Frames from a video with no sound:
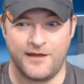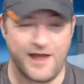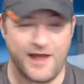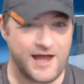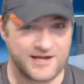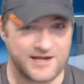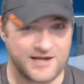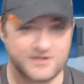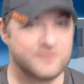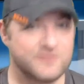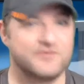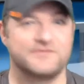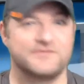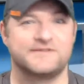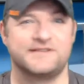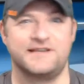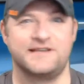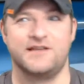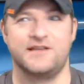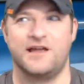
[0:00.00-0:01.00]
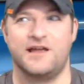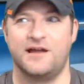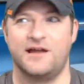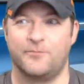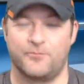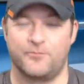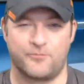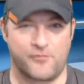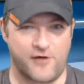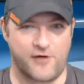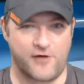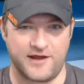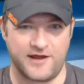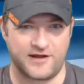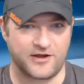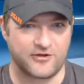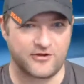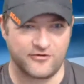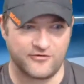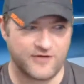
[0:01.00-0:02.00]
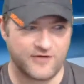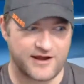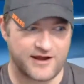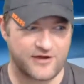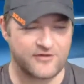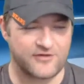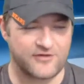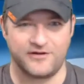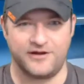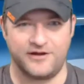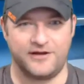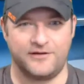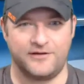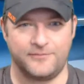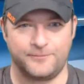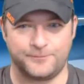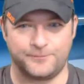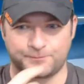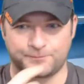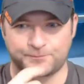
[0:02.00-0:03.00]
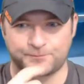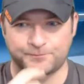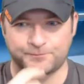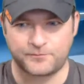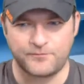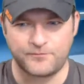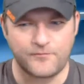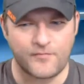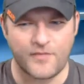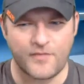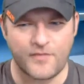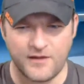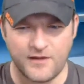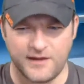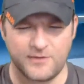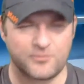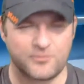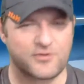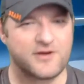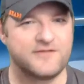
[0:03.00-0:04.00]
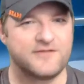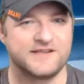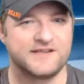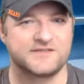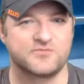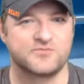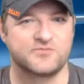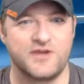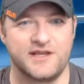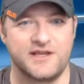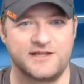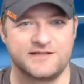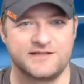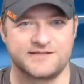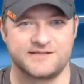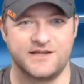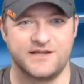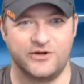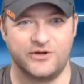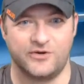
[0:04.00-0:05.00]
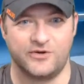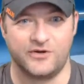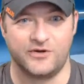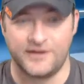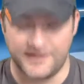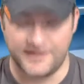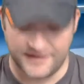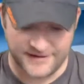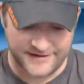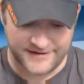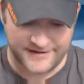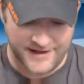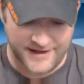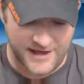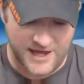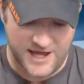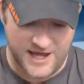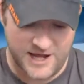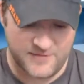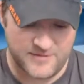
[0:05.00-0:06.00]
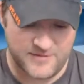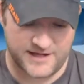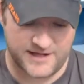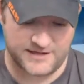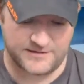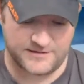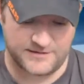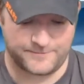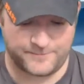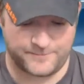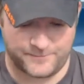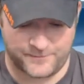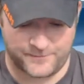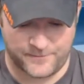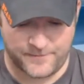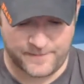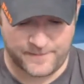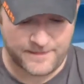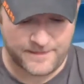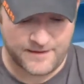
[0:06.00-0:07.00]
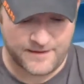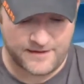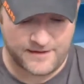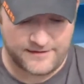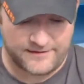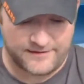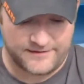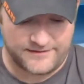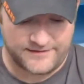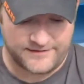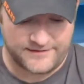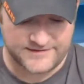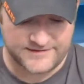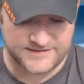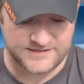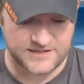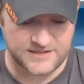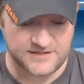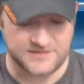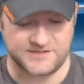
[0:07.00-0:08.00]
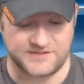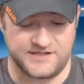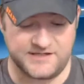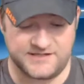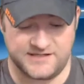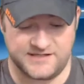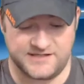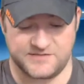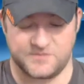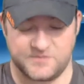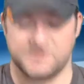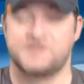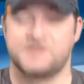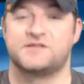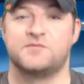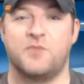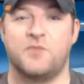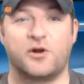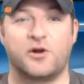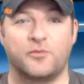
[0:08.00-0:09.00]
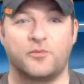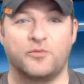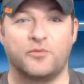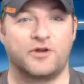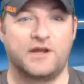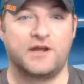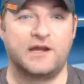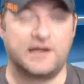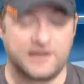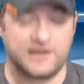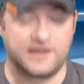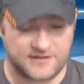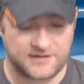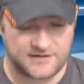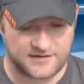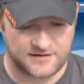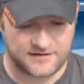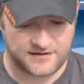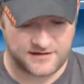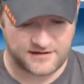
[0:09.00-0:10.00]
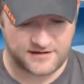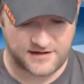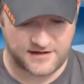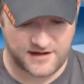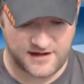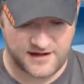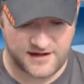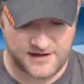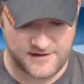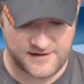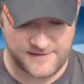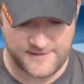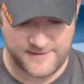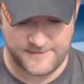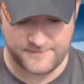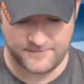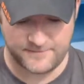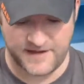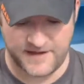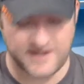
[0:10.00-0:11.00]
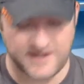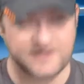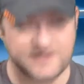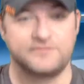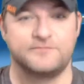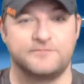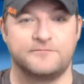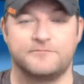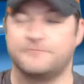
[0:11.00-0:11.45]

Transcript: Actually, we've seen Bryan and Gulak earlier in previous weeks. So, I mean, seriously, this was smart booking. There.